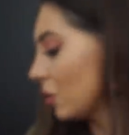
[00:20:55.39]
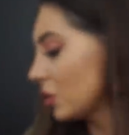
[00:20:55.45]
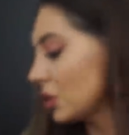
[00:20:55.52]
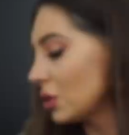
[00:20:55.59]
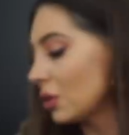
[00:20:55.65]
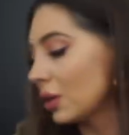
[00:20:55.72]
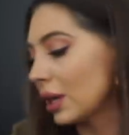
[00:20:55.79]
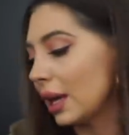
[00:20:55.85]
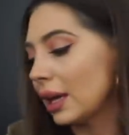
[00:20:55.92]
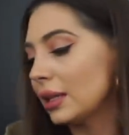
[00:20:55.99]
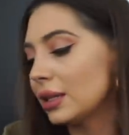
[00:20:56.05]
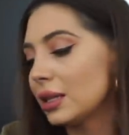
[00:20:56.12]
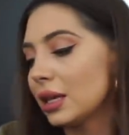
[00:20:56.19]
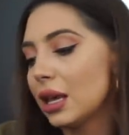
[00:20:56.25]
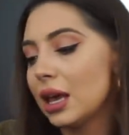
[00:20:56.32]
also
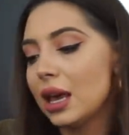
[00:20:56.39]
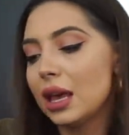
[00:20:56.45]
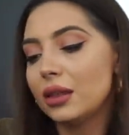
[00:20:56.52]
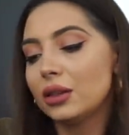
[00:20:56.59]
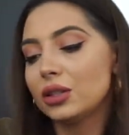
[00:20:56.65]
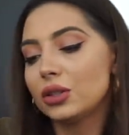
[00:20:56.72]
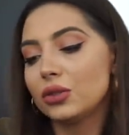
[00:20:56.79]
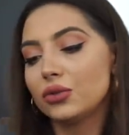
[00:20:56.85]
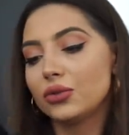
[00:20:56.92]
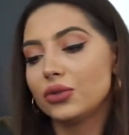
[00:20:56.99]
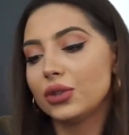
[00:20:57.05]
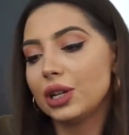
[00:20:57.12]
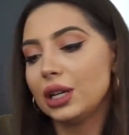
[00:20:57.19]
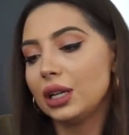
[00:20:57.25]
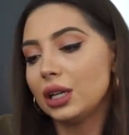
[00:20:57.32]
get this
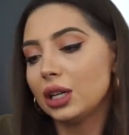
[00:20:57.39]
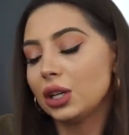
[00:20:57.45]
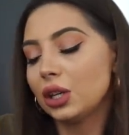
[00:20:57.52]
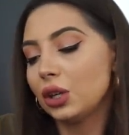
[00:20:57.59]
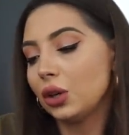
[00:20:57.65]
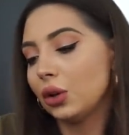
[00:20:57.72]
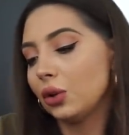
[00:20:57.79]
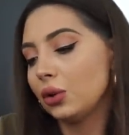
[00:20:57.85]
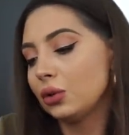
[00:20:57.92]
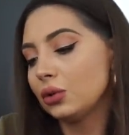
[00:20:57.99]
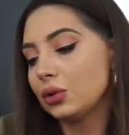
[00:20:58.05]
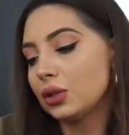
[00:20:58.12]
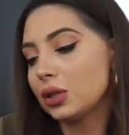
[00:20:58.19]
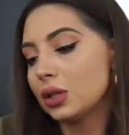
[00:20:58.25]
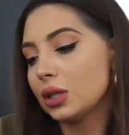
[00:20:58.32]
really
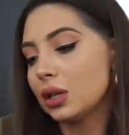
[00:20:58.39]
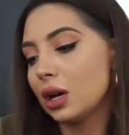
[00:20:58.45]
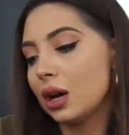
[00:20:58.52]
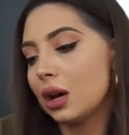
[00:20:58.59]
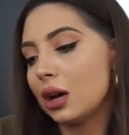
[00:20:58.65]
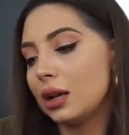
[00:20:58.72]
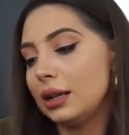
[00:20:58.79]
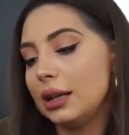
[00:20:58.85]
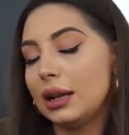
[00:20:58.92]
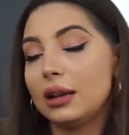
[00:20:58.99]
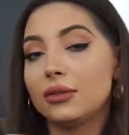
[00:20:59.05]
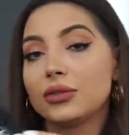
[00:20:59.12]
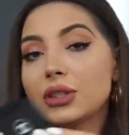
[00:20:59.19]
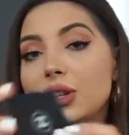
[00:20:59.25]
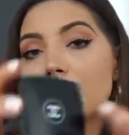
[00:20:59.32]
cute uh, Le
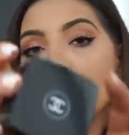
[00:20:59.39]
Lift